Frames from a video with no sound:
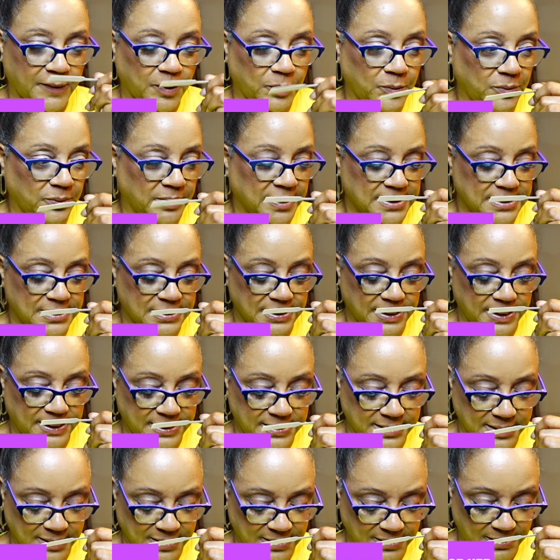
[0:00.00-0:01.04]
Ooh, this is
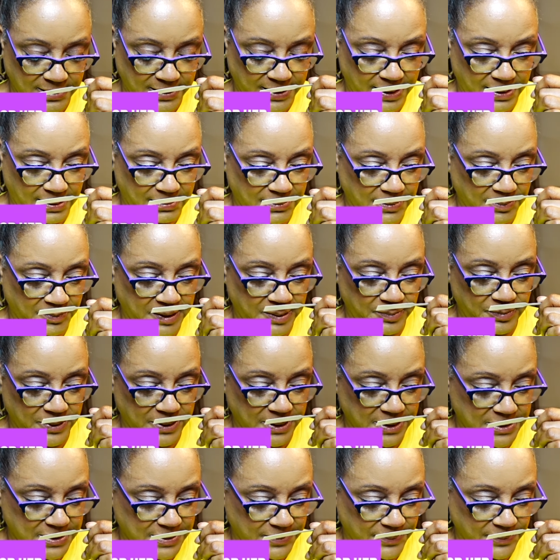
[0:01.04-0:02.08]
nice. Okay, I'm keeping
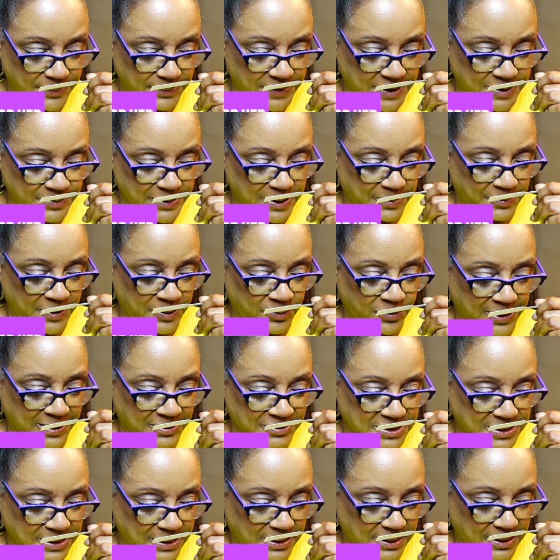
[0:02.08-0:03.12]
this. This might be the one I
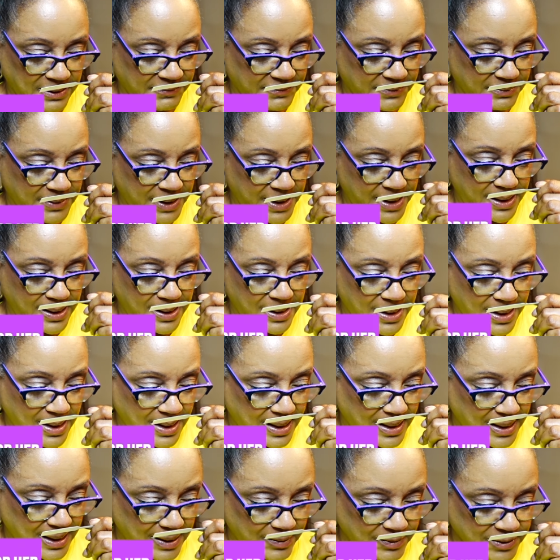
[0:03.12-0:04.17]
was thinking of. That
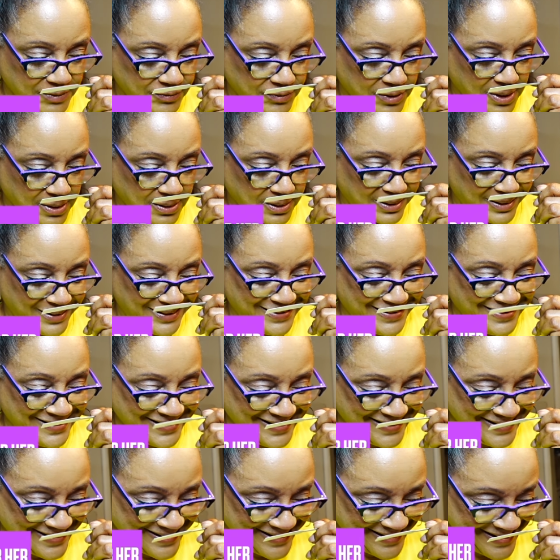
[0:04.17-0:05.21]
was wrong.
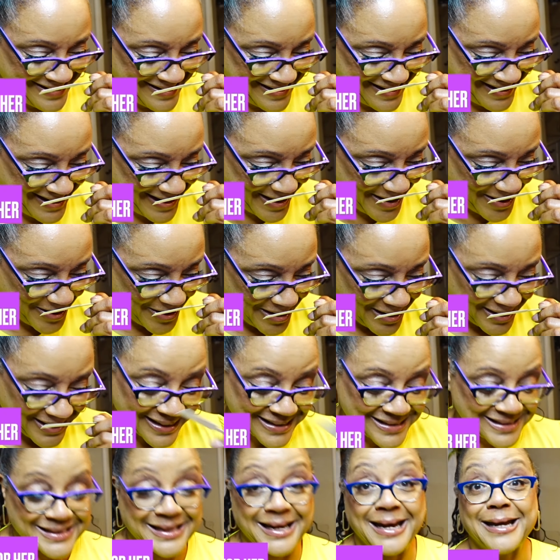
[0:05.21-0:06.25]

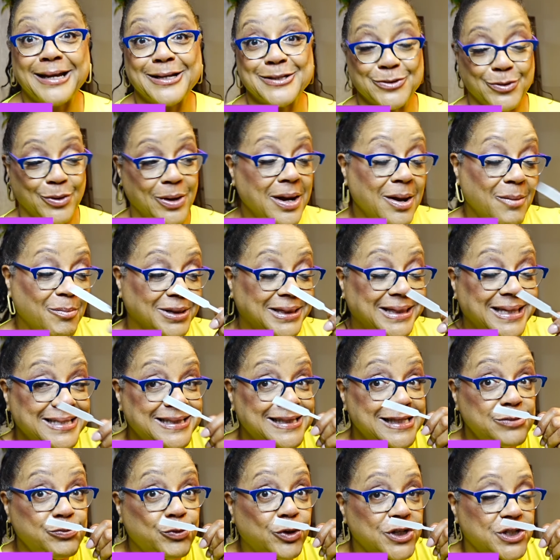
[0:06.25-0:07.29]
It's staying, it's cool. But this
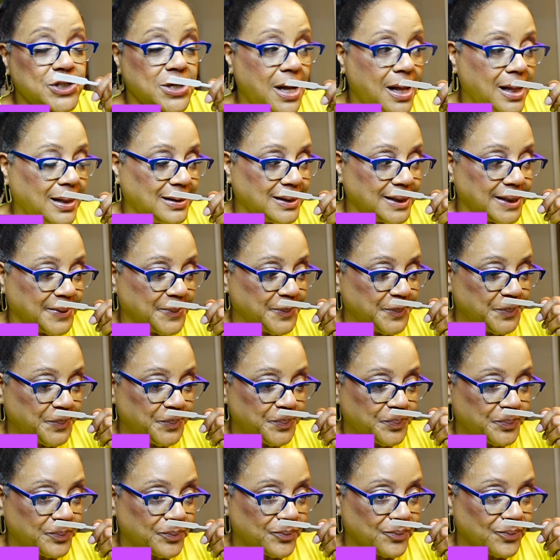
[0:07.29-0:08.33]
is more chocolate.
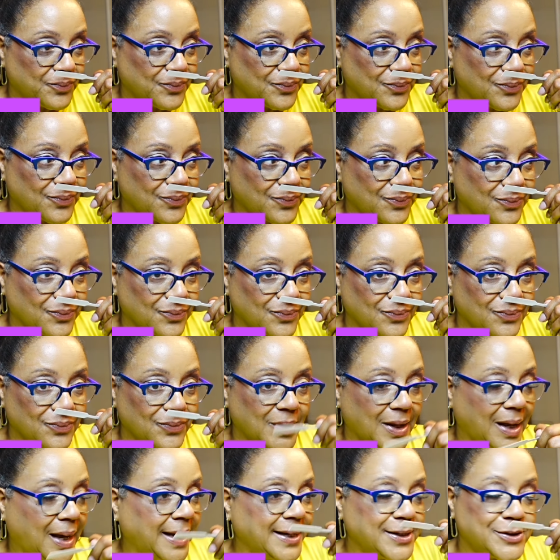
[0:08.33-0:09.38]

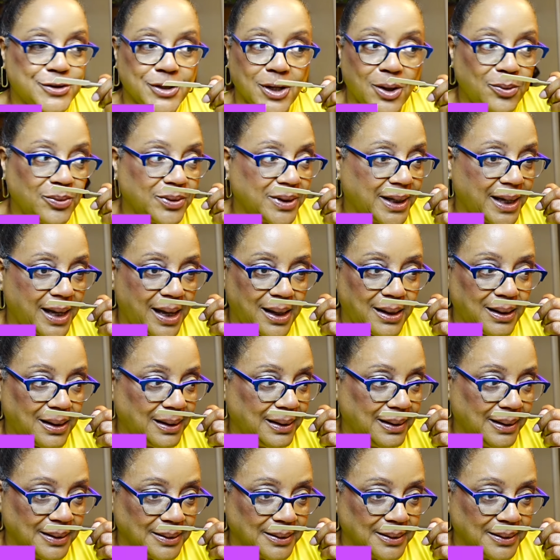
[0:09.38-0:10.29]
I don't get